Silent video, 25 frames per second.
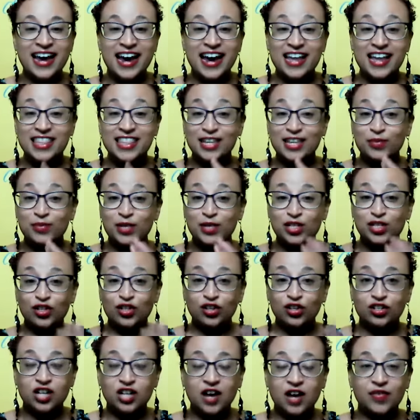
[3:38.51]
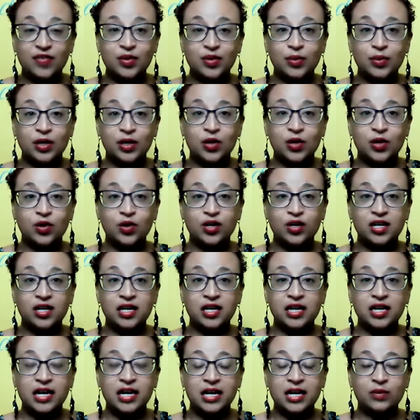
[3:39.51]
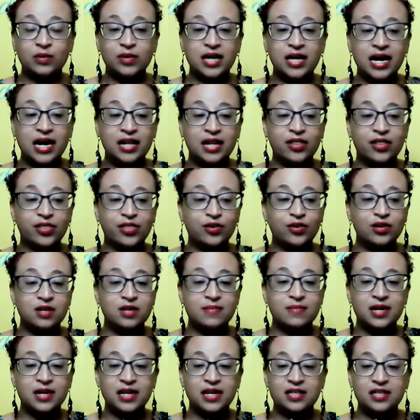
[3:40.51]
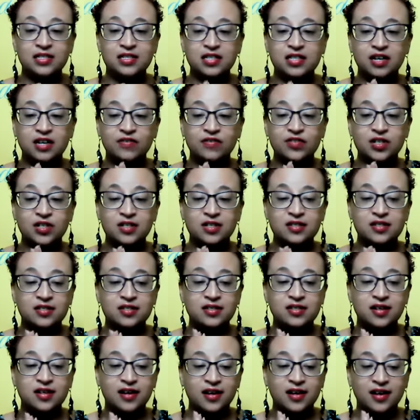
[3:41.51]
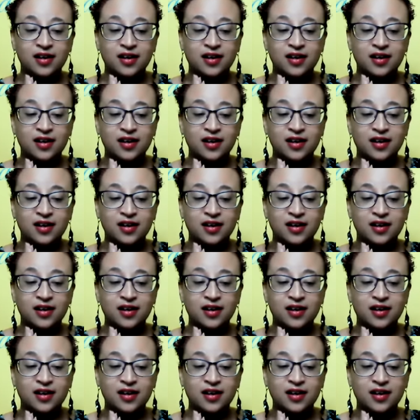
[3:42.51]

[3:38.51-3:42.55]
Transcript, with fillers: And then we turned off the recording and we had 30 minutes of just